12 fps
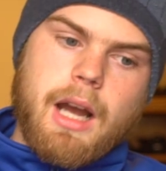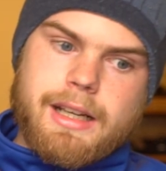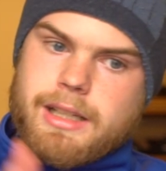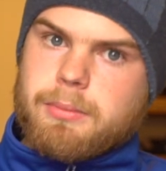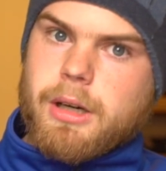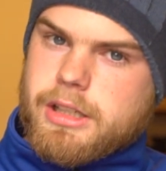I
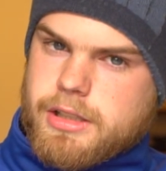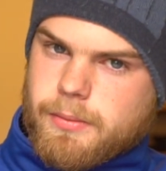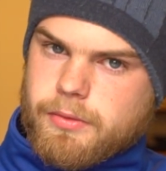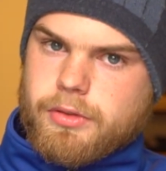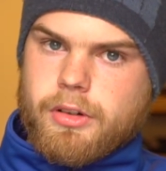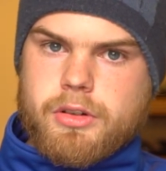did bring
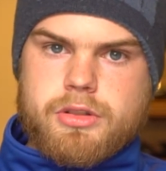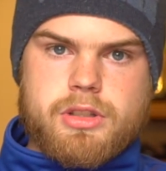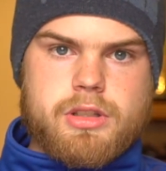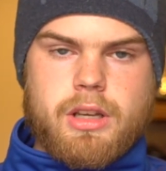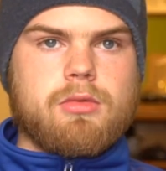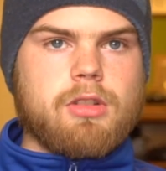some
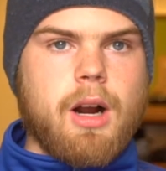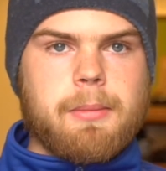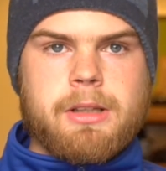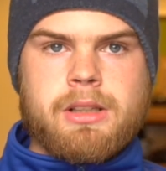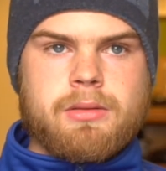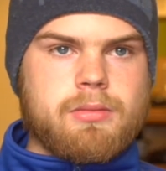fruits,
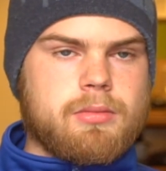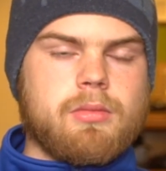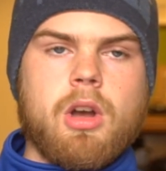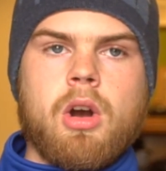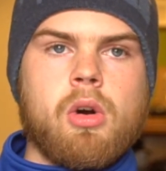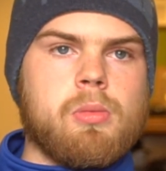
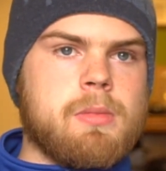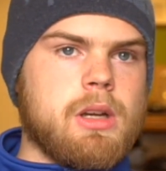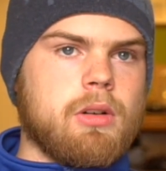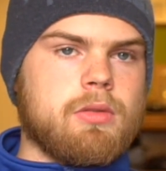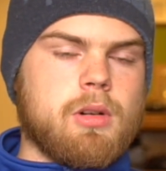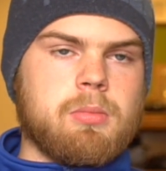ramen,
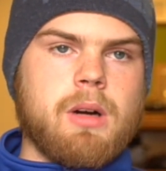oatmeal for